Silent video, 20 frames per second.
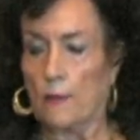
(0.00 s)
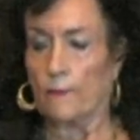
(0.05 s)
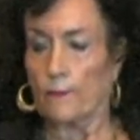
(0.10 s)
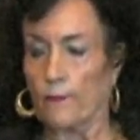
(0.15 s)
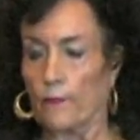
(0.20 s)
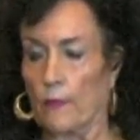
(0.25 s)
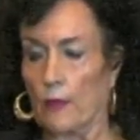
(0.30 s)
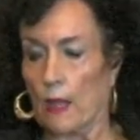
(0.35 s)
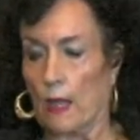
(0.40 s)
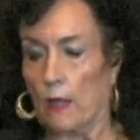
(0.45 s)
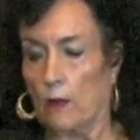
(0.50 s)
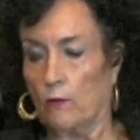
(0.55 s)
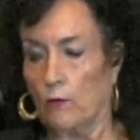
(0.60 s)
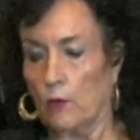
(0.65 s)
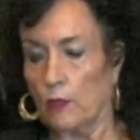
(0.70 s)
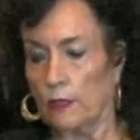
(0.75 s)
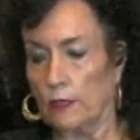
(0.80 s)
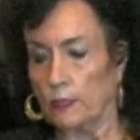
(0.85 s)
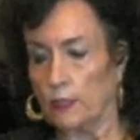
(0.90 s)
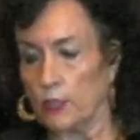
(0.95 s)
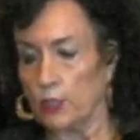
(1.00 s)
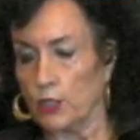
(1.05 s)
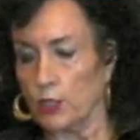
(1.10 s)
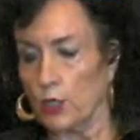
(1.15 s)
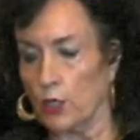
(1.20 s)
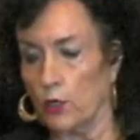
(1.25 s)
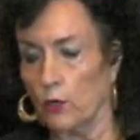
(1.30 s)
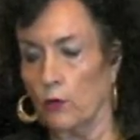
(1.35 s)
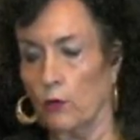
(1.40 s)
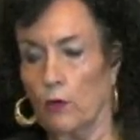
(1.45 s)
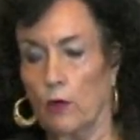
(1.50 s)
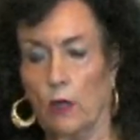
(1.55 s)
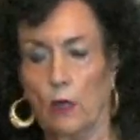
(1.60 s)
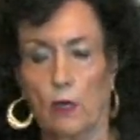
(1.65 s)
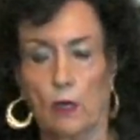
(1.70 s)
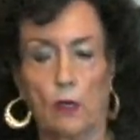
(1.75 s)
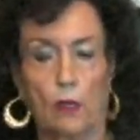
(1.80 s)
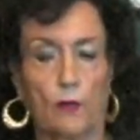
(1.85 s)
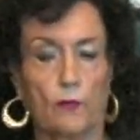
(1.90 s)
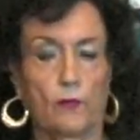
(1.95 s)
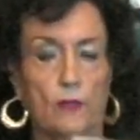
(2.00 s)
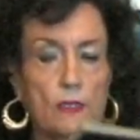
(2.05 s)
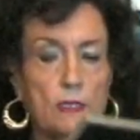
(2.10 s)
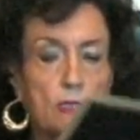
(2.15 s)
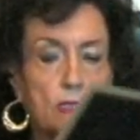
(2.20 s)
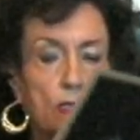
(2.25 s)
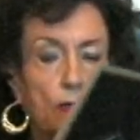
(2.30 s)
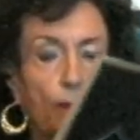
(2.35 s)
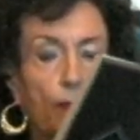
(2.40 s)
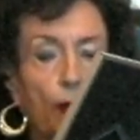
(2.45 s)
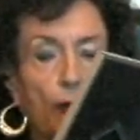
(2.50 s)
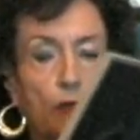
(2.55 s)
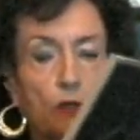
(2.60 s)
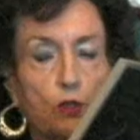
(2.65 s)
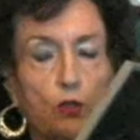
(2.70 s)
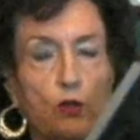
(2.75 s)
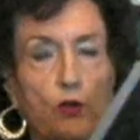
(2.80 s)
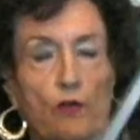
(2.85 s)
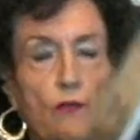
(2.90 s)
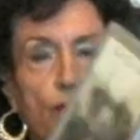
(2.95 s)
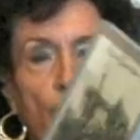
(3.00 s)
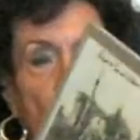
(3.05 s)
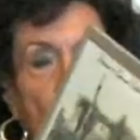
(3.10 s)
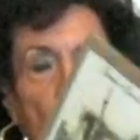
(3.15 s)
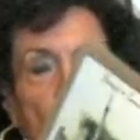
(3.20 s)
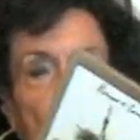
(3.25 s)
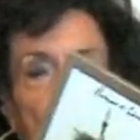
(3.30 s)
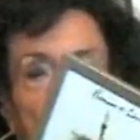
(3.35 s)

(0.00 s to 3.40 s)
I wanted to show uh, this is a picture of me and